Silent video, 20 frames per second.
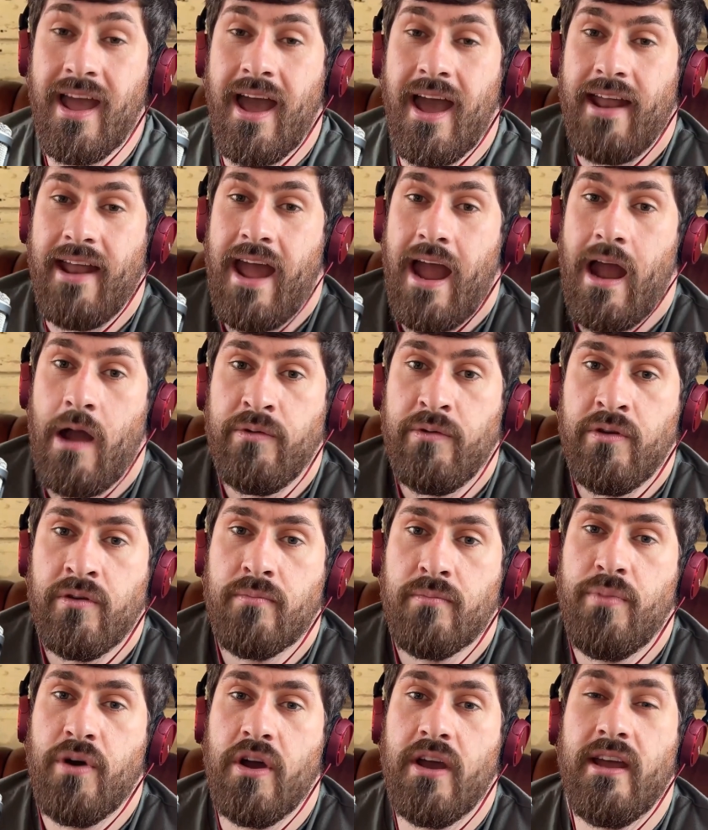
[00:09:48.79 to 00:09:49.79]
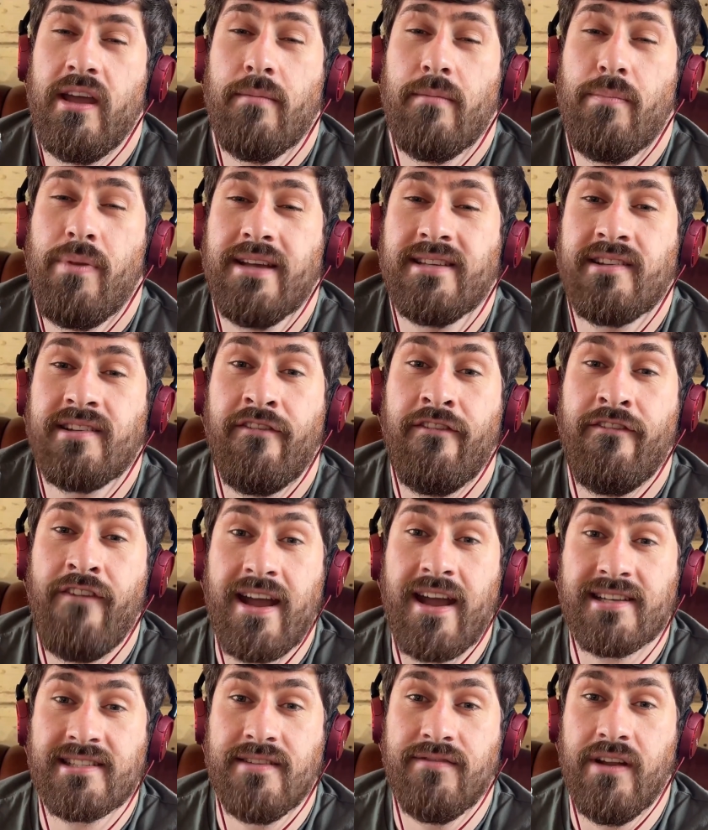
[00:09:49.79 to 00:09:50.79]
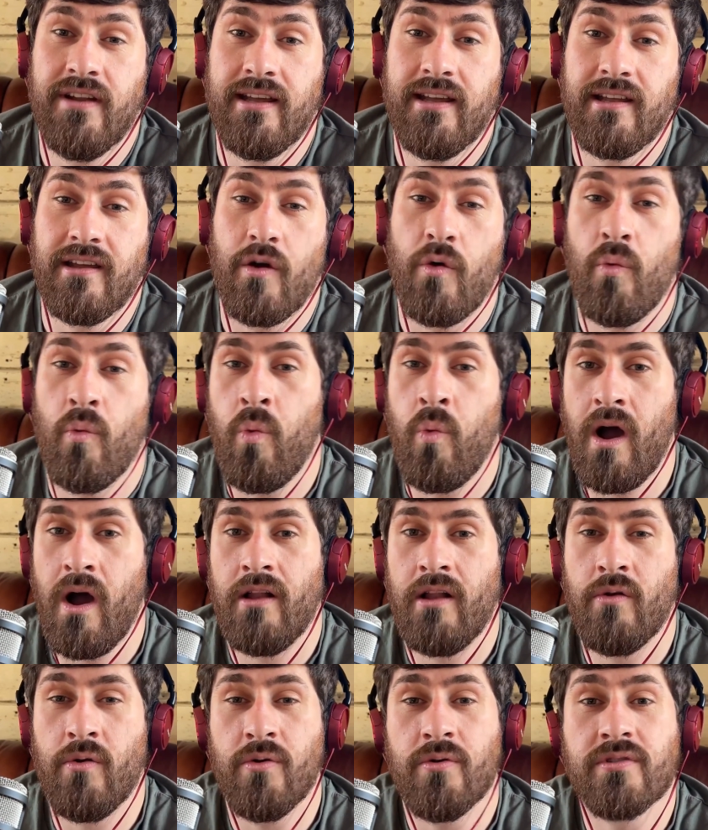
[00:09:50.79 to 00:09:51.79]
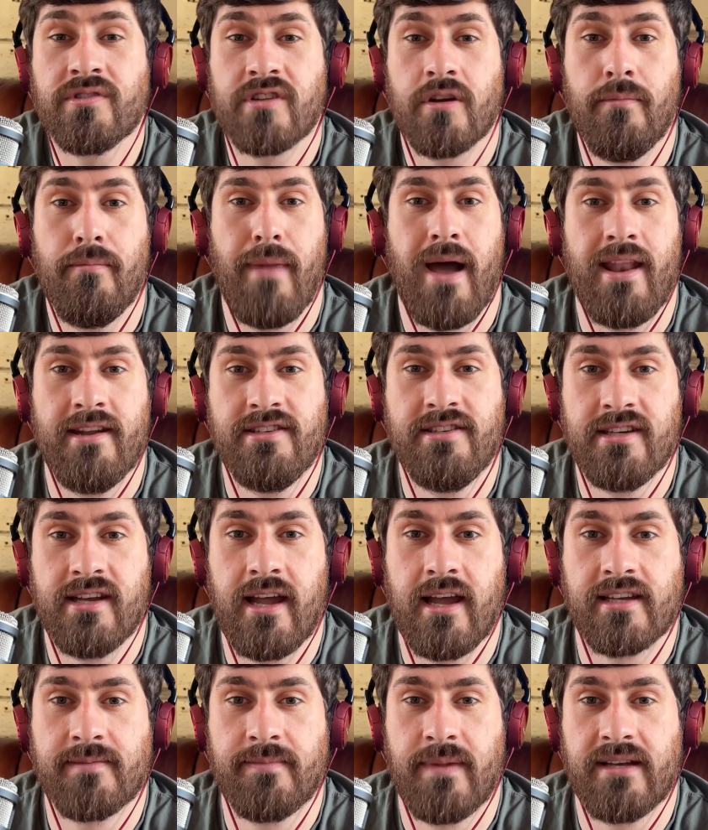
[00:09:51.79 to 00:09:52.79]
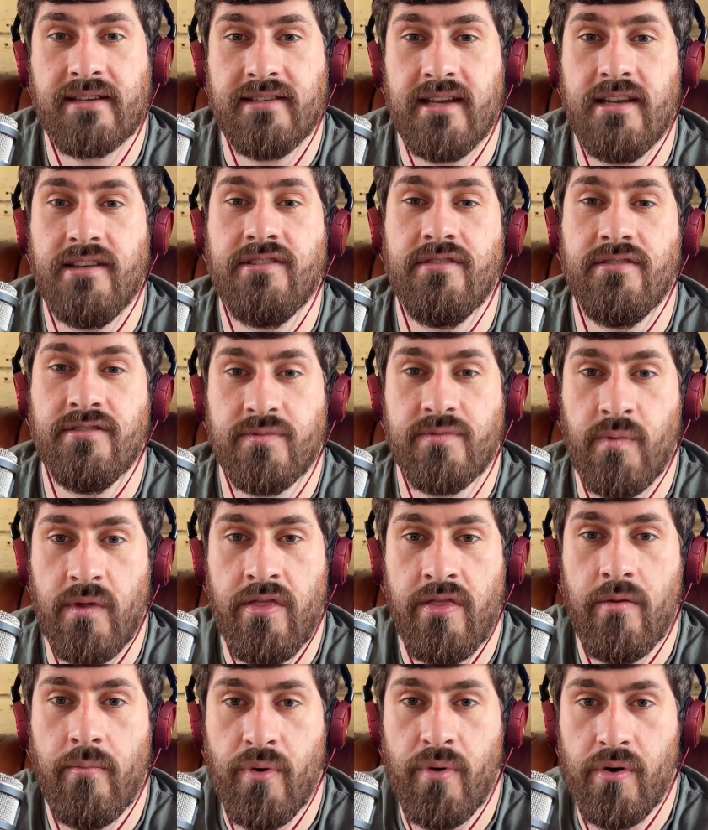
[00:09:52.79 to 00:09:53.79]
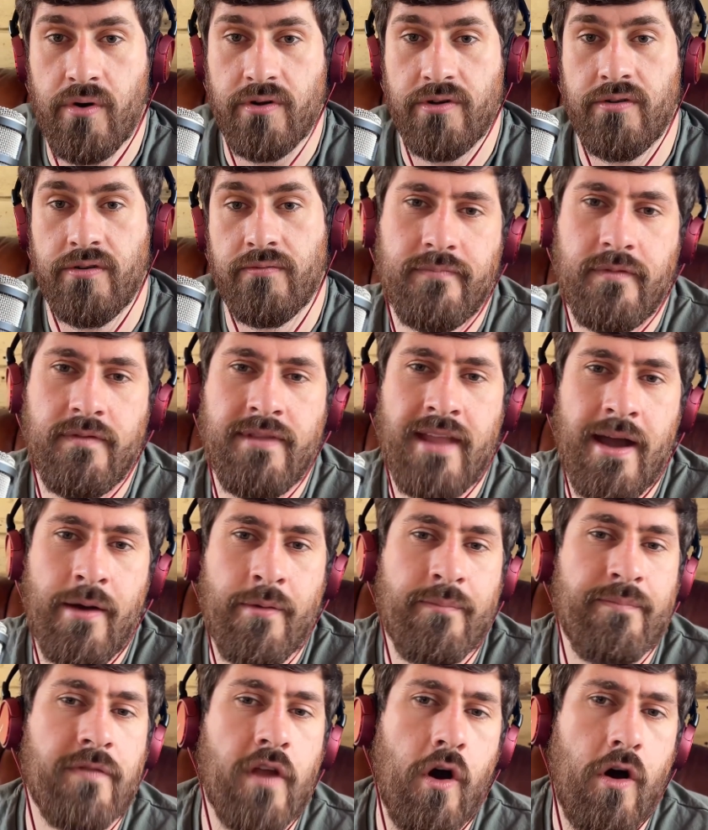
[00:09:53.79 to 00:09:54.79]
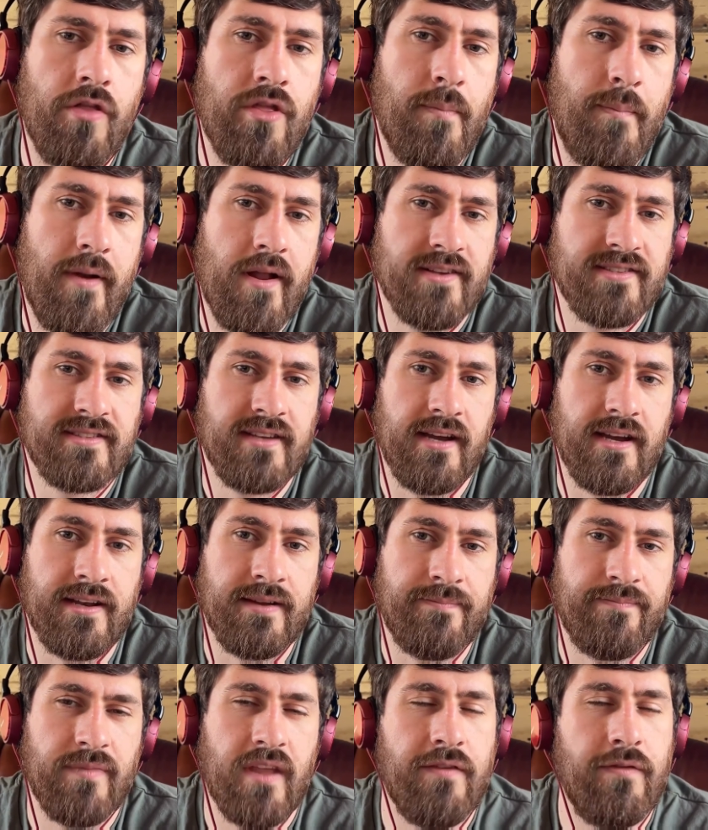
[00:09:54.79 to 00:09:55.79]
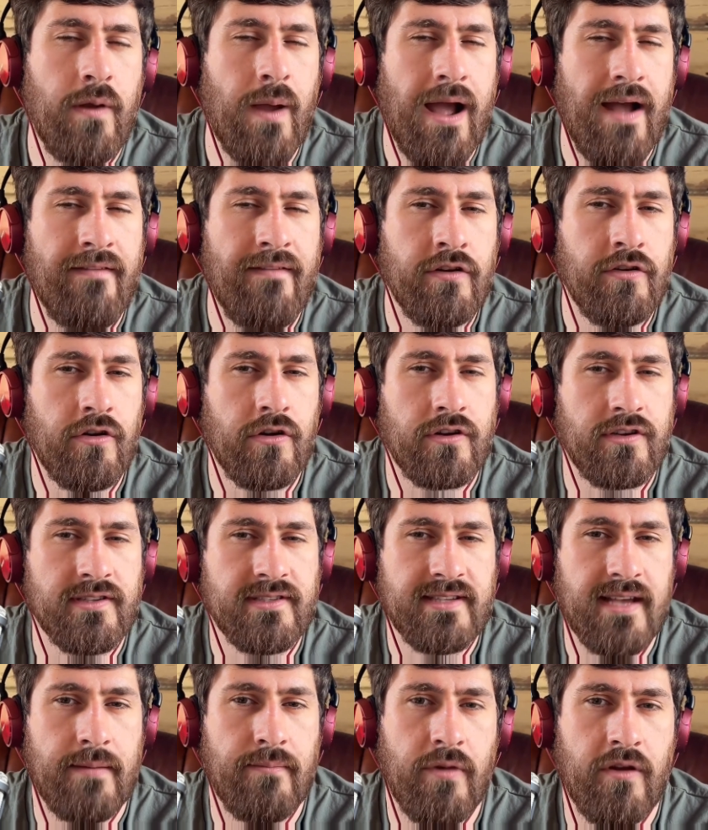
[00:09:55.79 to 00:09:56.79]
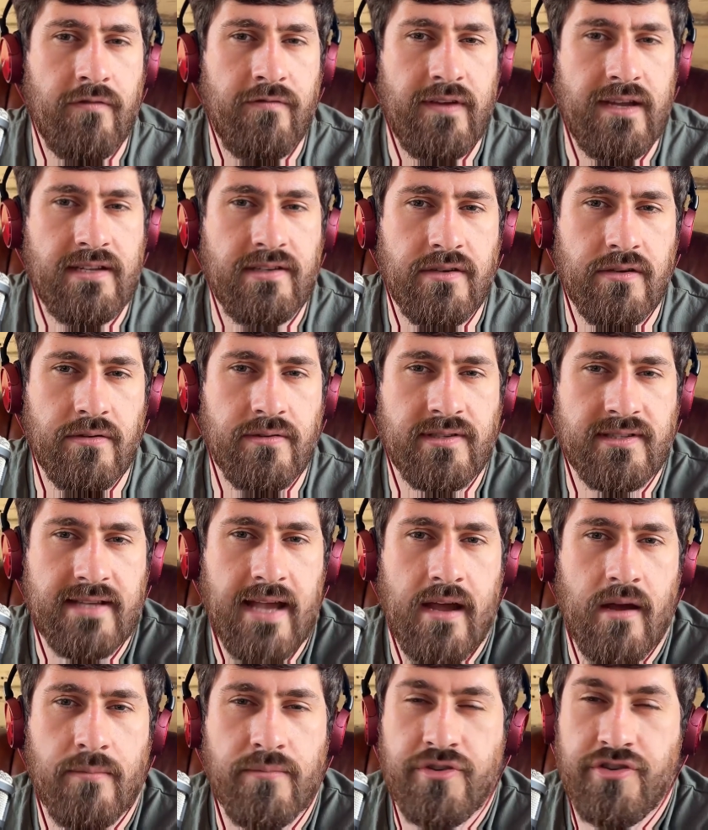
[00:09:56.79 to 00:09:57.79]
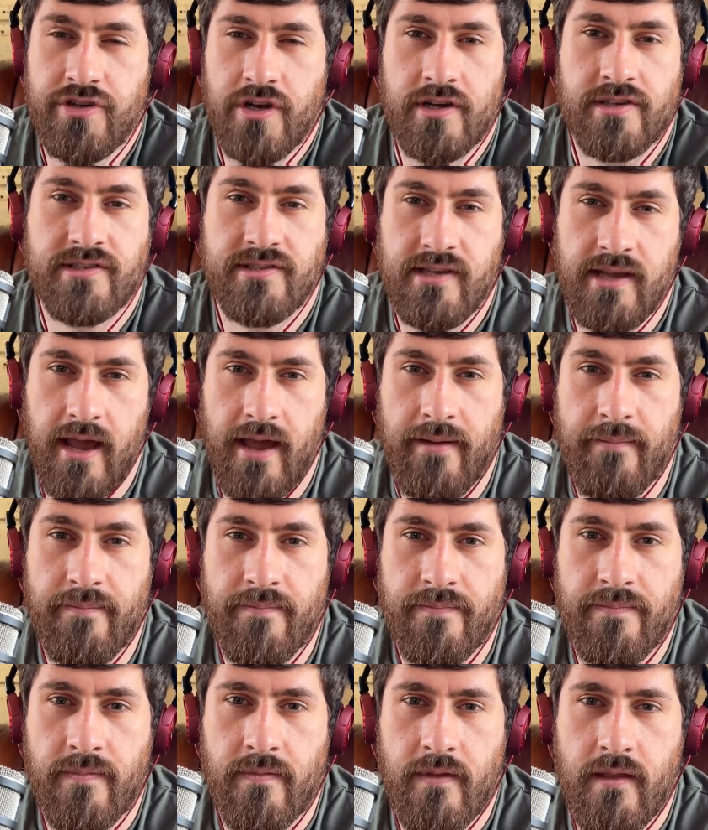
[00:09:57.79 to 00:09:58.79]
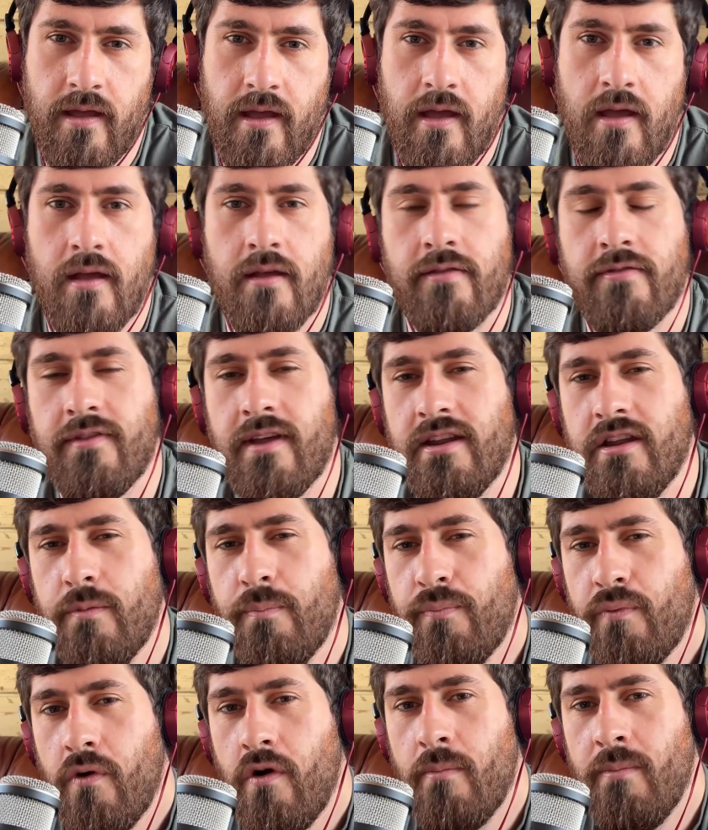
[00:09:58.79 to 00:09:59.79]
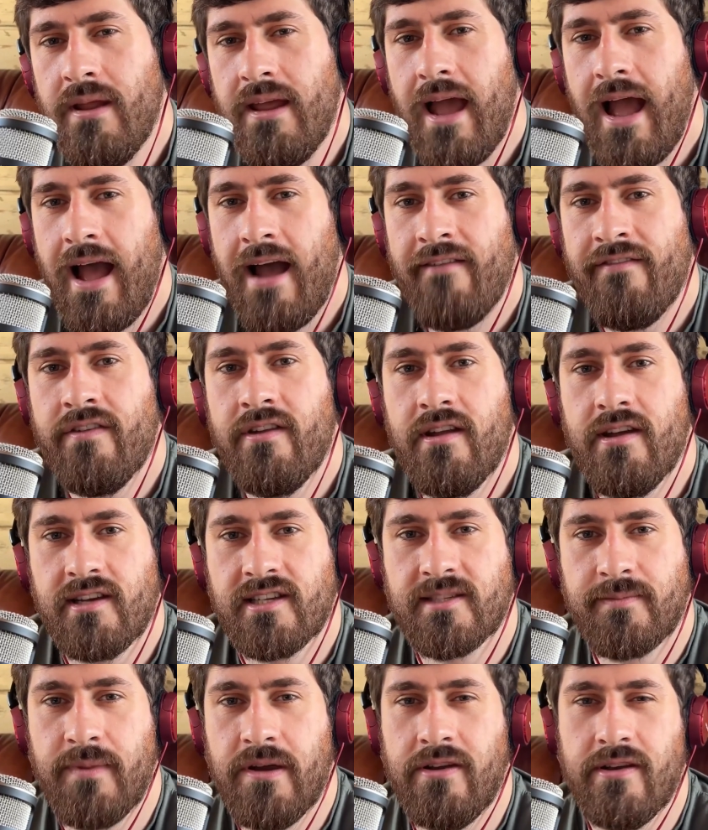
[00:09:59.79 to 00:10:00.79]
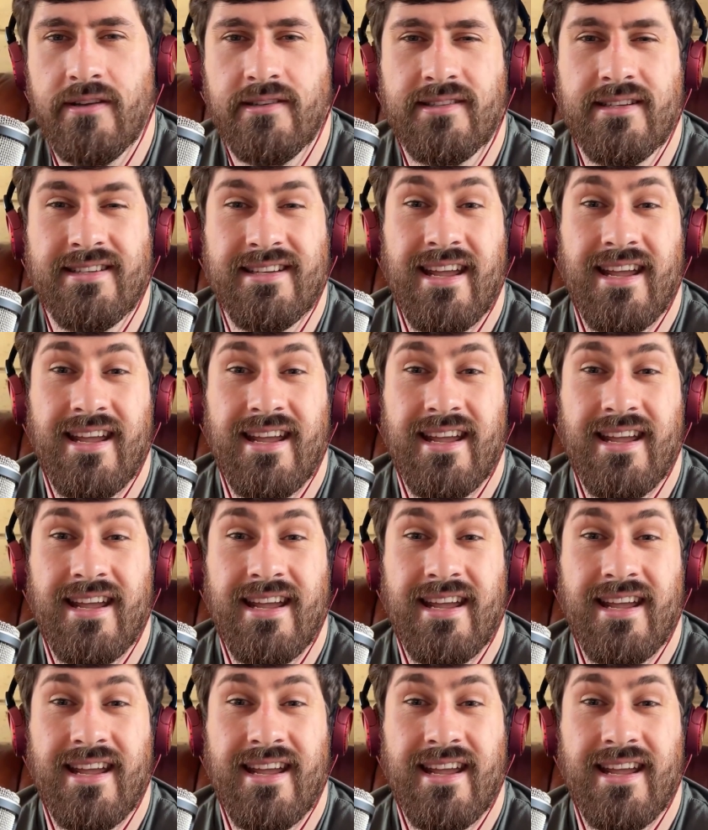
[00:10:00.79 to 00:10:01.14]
and how you can put it in place effectively while also managing expectations with the board. Now, on the plus side, if you haven't got consent mode v2 set up just yet, then you probably haven't experienced this